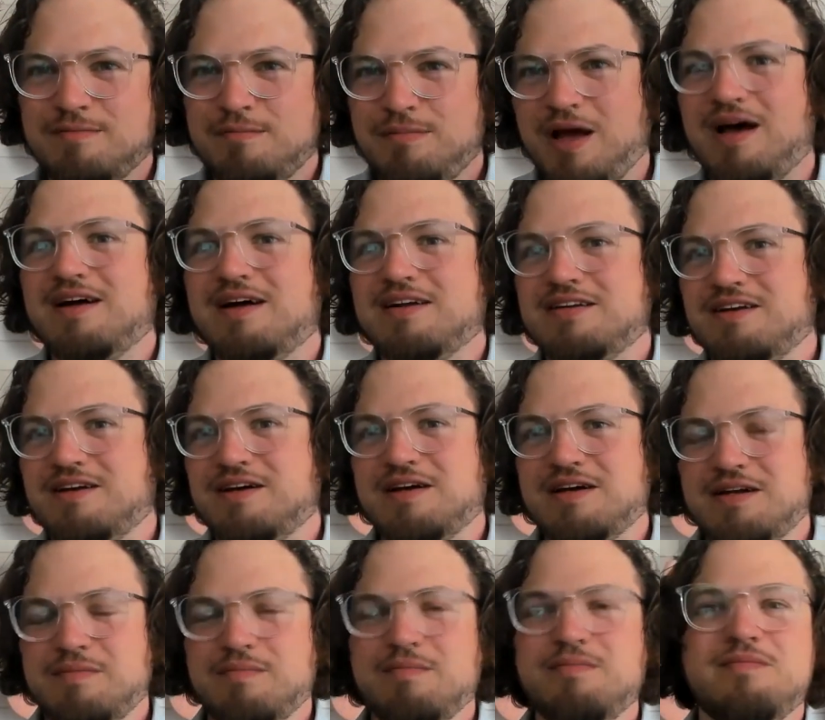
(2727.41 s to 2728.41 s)

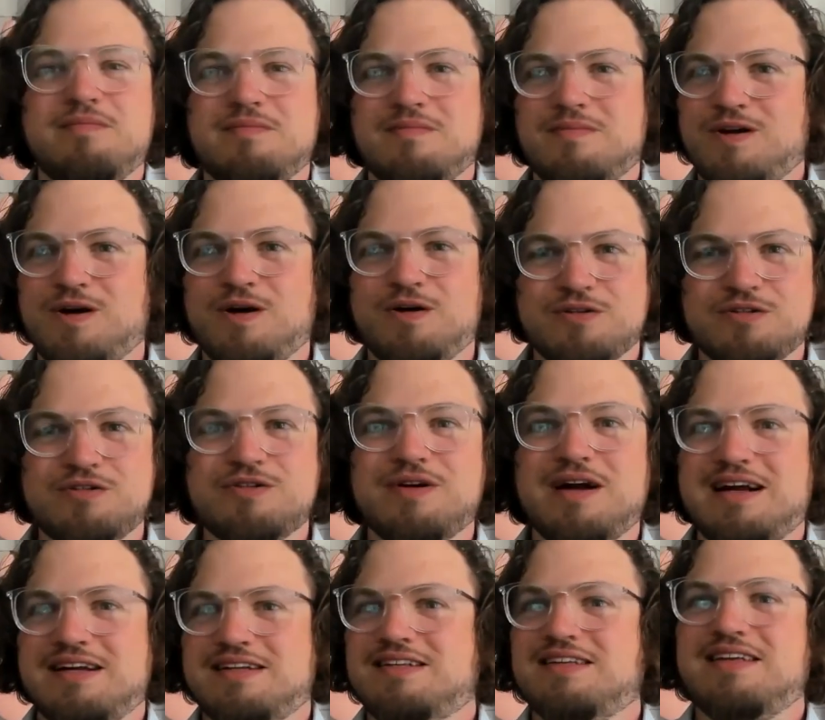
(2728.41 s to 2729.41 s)
part-time
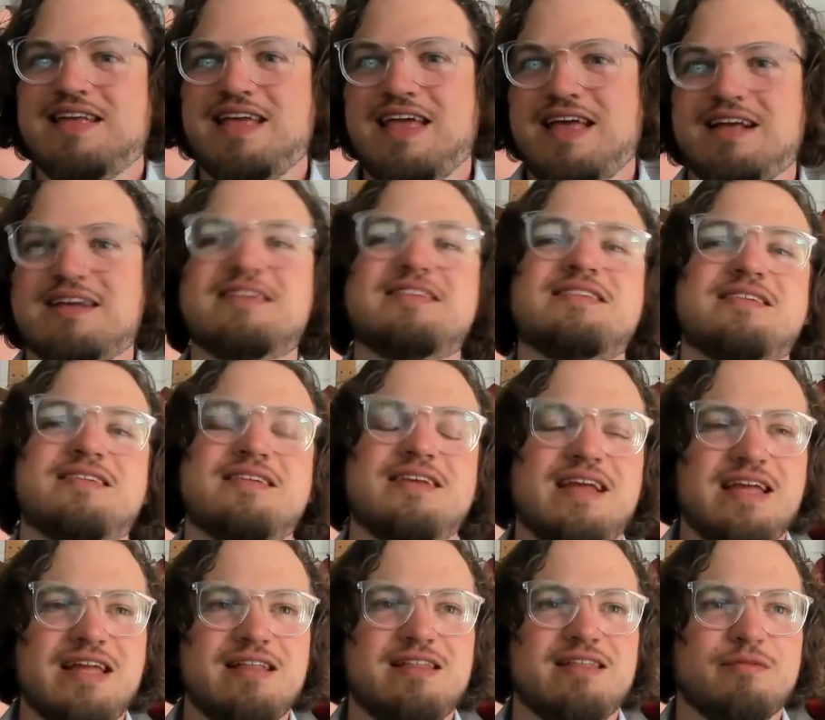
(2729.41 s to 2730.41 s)
contract gigs,
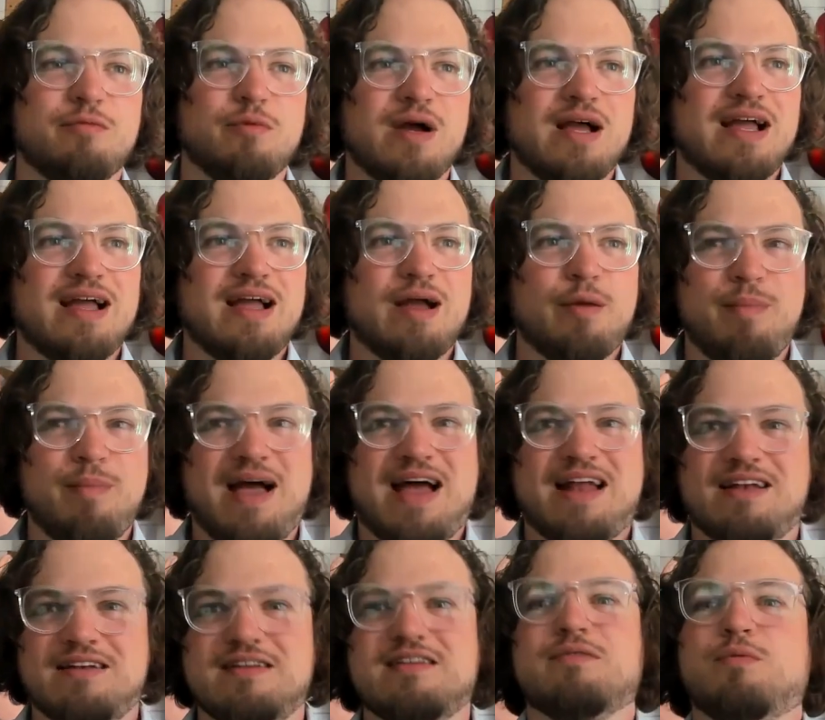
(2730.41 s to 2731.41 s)
either where a
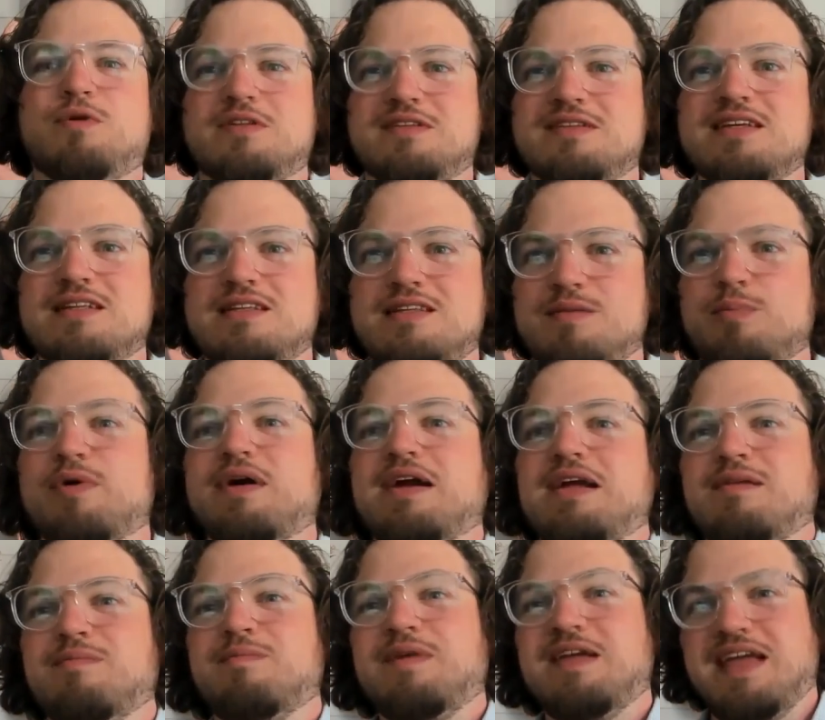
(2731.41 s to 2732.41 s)
band wanted to
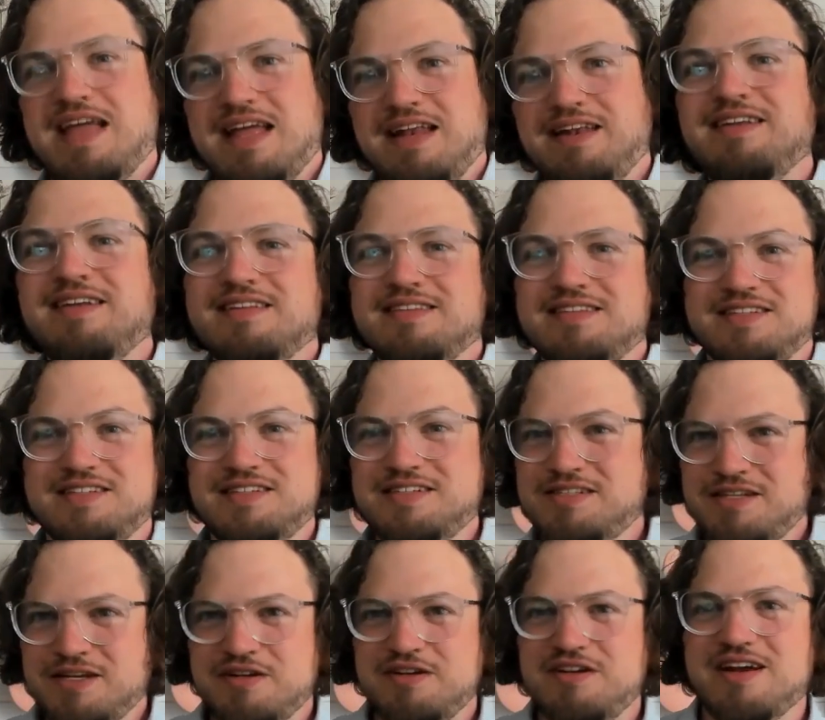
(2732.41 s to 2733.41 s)
bring me in to the
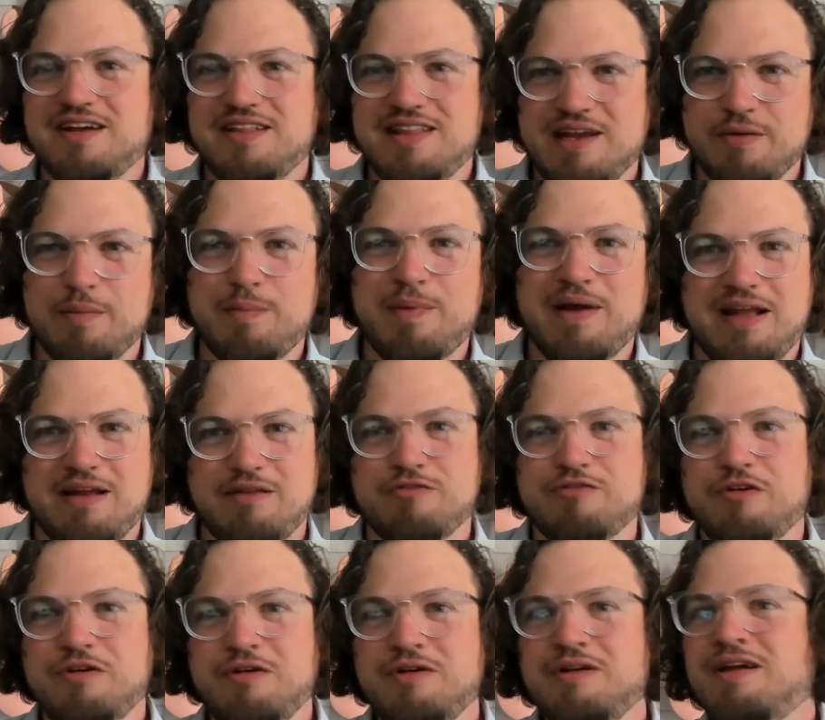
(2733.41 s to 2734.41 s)
studio they were paying
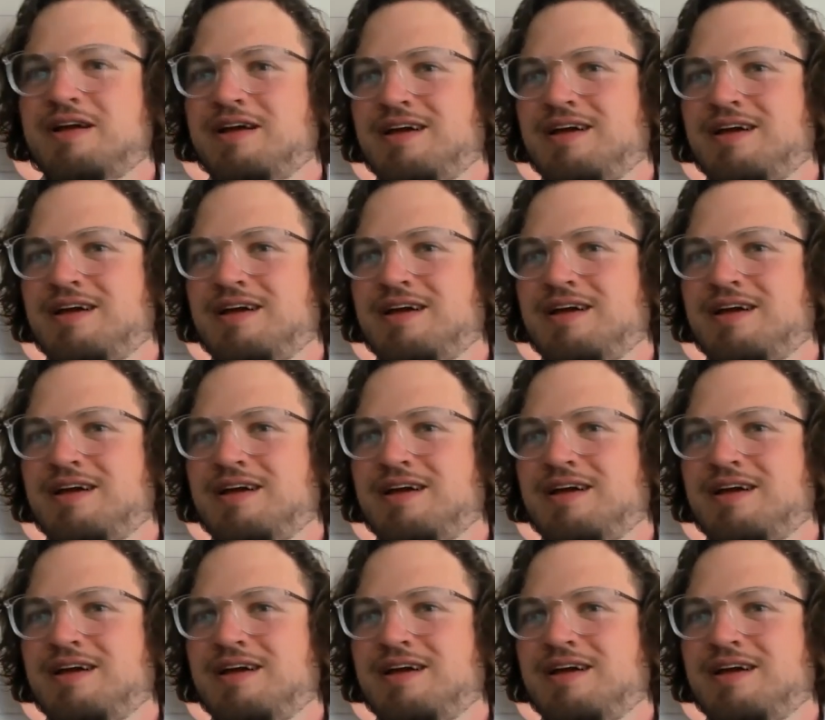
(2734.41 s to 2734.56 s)
for,